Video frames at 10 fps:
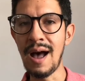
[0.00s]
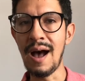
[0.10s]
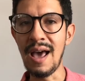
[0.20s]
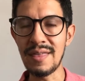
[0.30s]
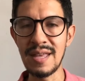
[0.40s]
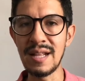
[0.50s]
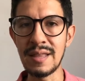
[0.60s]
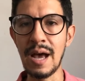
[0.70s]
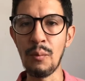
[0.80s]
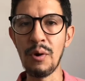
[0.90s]
I think
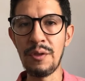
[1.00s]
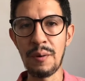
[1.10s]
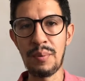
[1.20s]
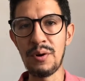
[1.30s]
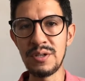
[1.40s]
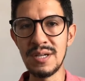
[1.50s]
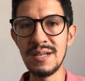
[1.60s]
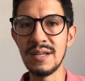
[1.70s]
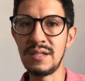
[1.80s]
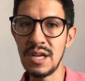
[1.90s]
that whether a person
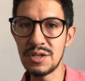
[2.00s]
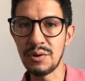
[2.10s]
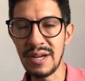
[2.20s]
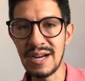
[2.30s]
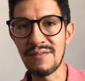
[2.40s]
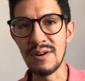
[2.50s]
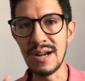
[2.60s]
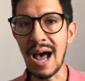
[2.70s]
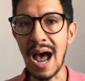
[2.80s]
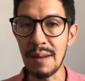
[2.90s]
is a digital native or
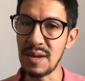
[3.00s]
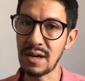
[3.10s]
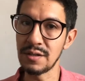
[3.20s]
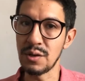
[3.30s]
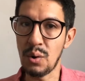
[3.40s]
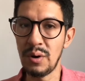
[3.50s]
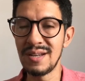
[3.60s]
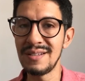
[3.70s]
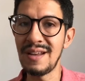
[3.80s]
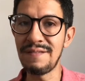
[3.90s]
not, because according
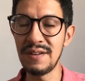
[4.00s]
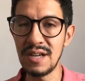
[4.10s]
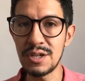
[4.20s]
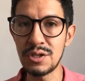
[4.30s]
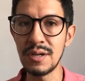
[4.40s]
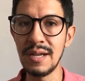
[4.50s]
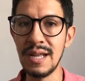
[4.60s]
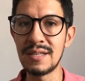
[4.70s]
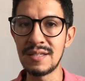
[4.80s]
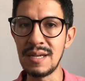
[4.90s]
to the definition,
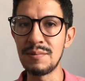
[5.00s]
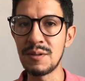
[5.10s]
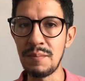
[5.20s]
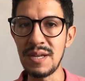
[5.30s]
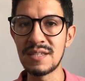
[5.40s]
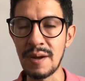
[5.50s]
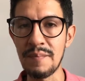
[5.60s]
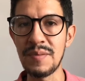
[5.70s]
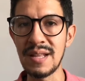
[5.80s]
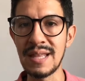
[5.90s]
it seems to be
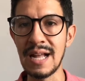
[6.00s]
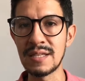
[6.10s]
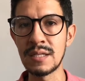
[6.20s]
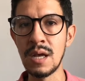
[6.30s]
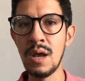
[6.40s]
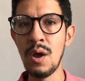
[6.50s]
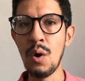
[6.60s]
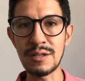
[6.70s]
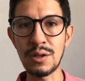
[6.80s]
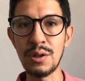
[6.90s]
something that's
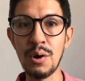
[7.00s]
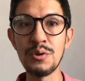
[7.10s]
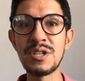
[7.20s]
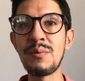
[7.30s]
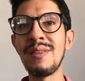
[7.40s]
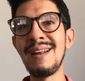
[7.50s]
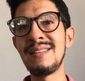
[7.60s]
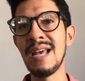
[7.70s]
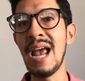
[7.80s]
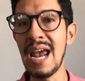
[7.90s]
closely related
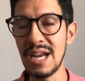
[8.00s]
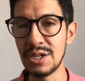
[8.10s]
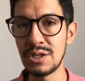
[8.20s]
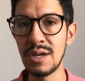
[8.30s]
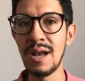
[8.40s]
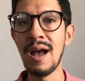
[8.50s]
to age.